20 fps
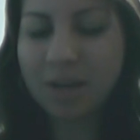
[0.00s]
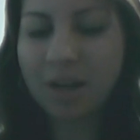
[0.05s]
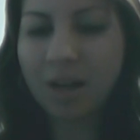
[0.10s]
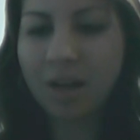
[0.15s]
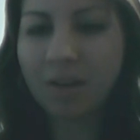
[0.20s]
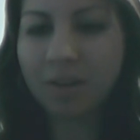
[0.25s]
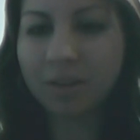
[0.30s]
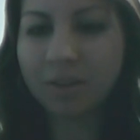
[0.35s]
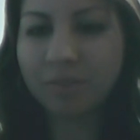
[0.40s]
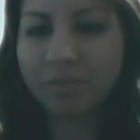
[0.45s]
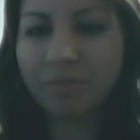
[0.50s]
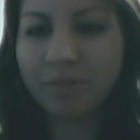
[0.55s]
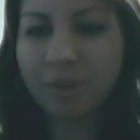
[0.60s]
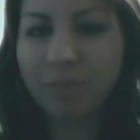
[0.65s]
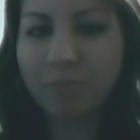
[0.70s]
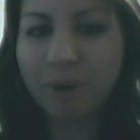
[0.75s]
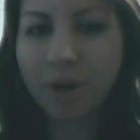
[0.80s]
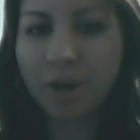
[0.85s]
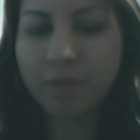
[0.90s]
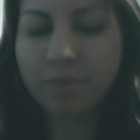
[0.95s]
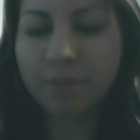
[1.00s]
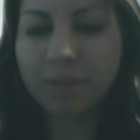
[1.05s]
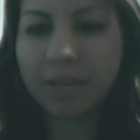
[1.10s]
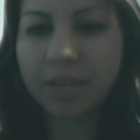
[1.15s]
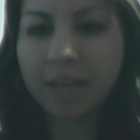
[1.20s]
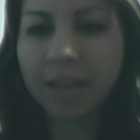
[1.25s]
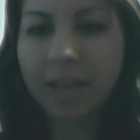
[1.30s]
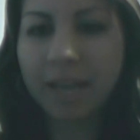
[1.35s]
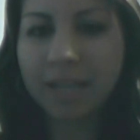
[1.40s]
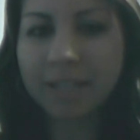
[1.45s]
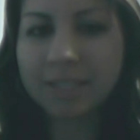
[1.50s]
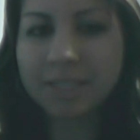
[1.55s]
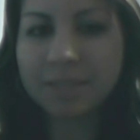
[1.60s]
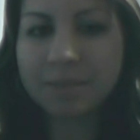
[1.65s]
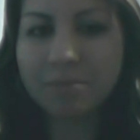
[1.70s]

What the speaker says: called Vampire Bloodlines the